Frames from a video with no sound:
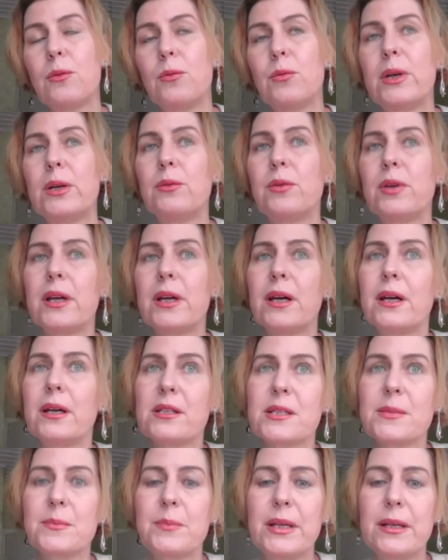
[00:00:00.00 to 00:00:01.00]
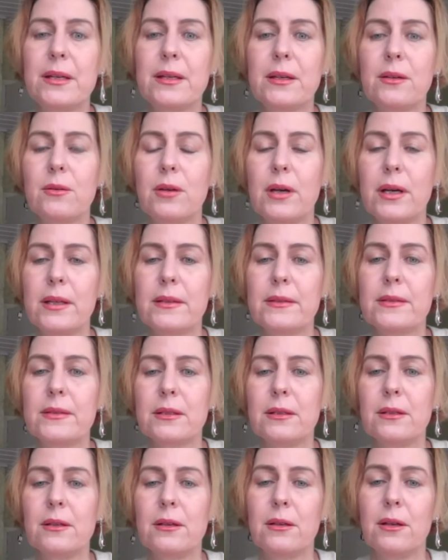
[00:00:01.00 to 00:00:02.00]
when we are speaking quite
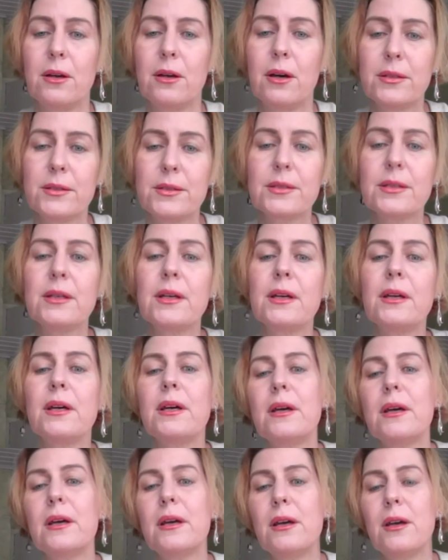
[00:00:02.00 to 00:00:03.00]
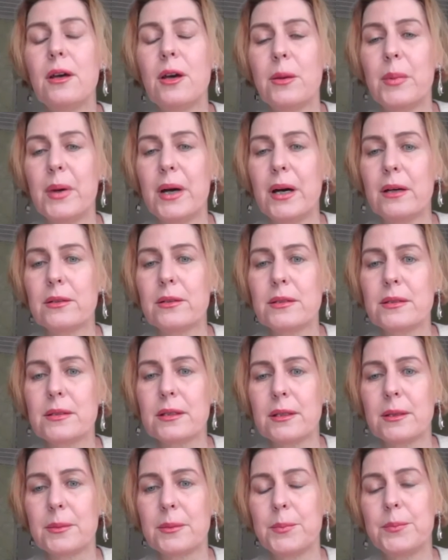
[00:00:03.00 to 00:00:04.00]
a, a lot about
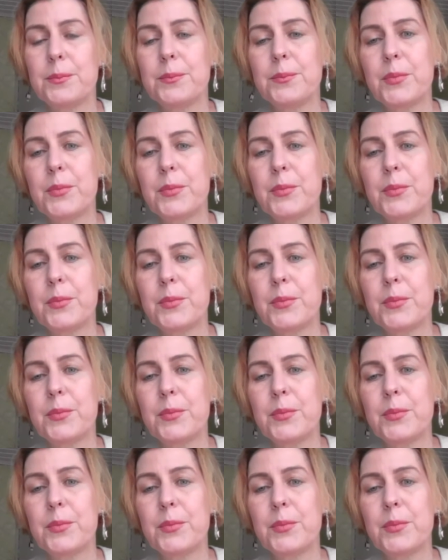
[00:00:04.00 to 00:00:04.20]
uh,